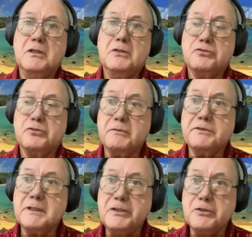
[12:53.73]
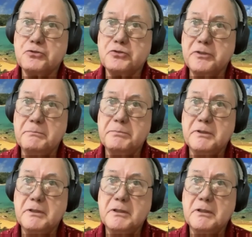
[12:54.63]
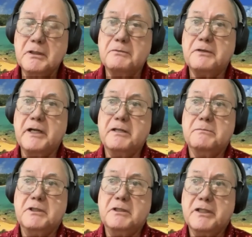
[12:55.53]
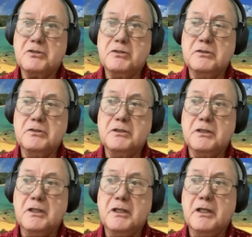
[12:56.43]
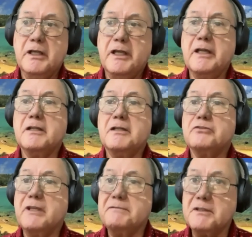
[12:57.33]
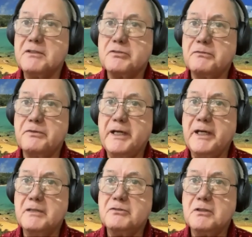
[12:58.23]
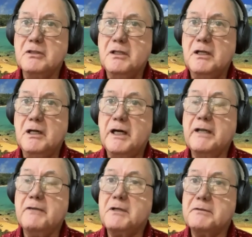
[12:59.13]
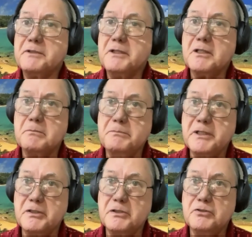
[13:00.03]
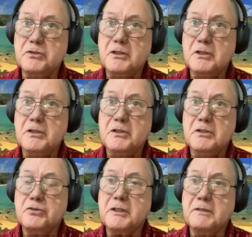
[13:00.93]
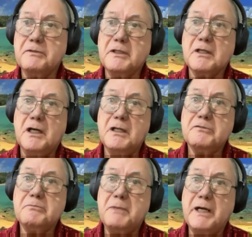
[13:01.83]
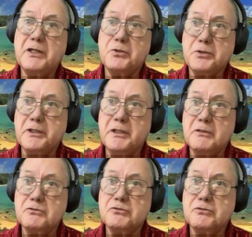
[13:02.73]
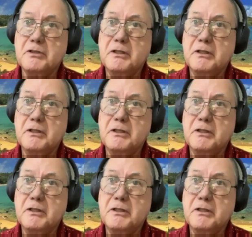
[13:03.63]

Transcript: servant leadership if I am elected. And as evidence of that, I have already committed to giving all of my earnings